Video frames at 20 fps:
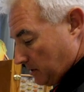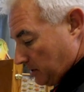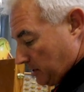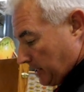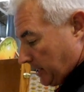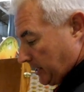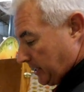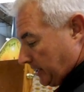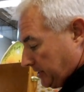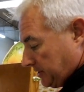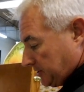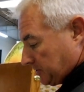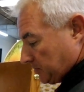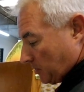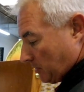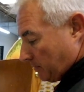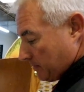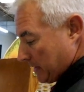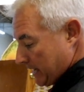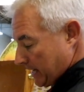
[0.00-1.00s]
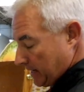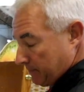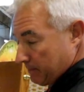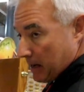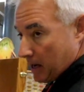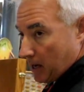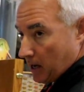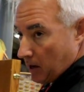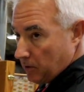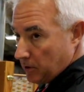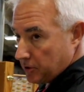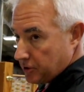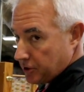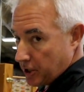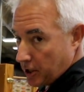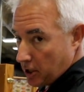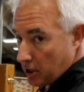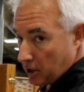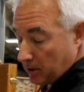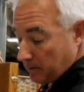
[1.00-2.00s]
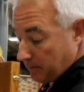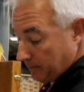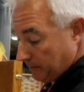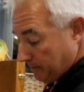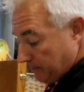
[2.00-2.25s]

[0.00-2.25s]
These were made by Otis Young.